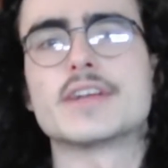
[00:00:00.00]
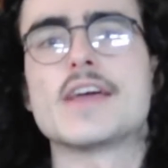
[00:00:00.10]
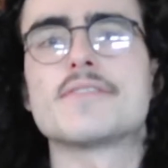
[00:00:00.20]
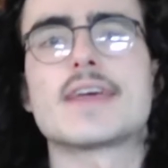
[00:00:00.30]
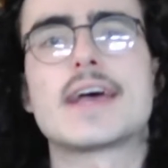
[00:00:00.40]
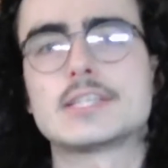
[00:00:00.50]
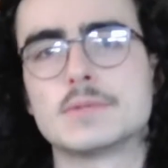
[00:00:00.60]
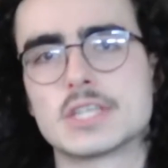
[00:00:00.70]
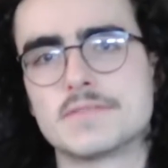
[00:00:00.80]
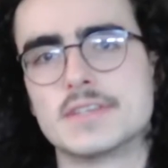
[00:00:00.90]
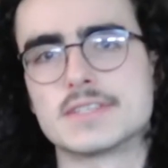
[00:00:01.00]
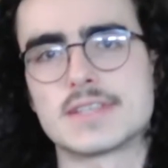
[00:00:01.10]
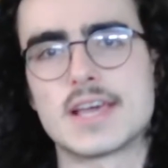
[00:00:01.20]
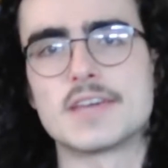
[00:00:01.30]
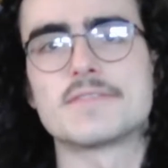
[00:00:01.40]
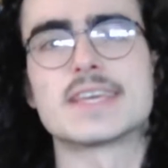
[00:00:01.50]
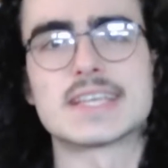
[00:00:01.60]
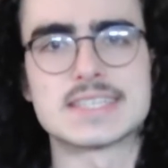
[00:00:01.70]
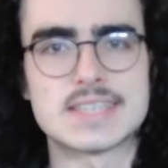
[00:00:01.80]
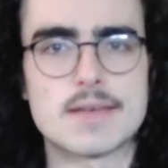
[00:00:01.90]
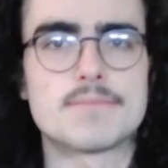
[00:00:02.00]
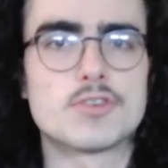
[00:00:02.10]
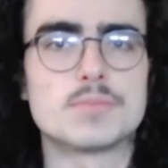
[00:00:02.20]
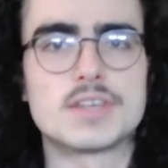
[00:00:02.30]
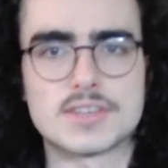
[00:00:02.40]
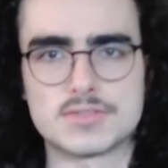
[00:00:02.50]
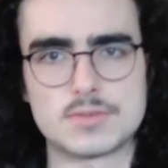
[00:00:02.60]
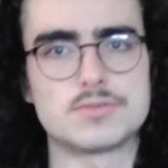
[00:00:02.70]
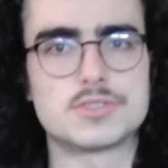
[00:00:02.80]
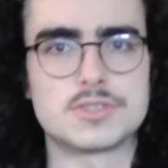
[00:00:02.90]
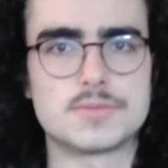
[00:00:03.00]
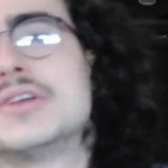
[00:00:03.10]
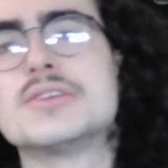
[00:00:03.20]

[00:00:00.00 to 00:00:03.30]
in every aspect of his life except for being a soldier.